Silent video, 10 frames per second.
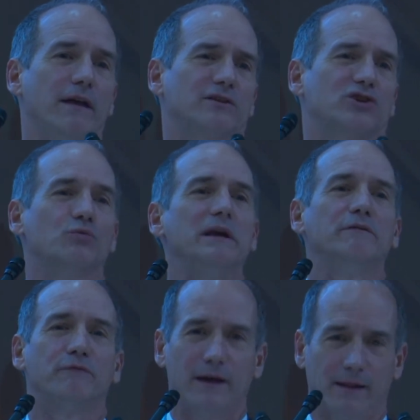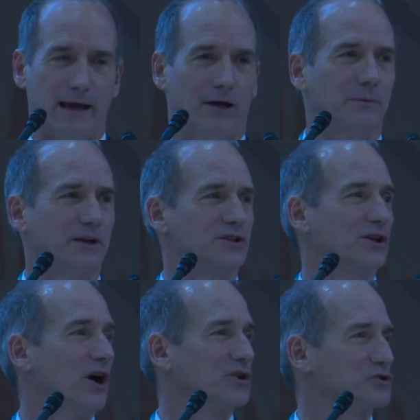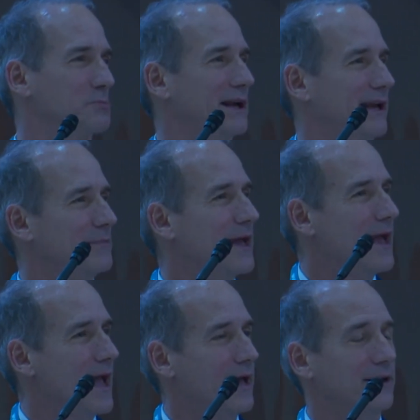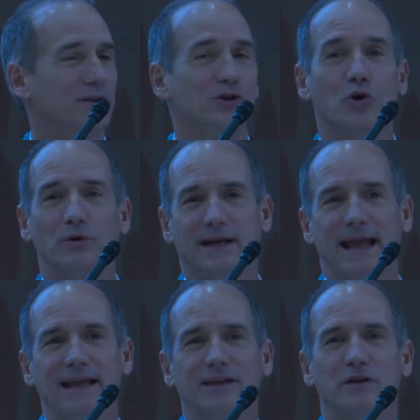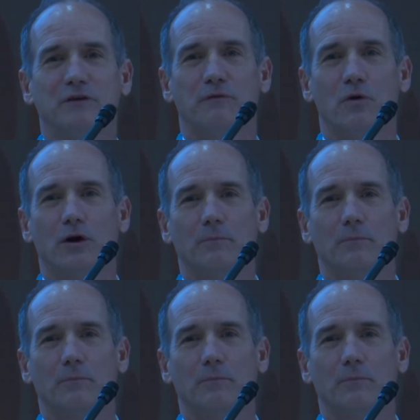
screen fail out, because it costs you money and you don't get anything for it.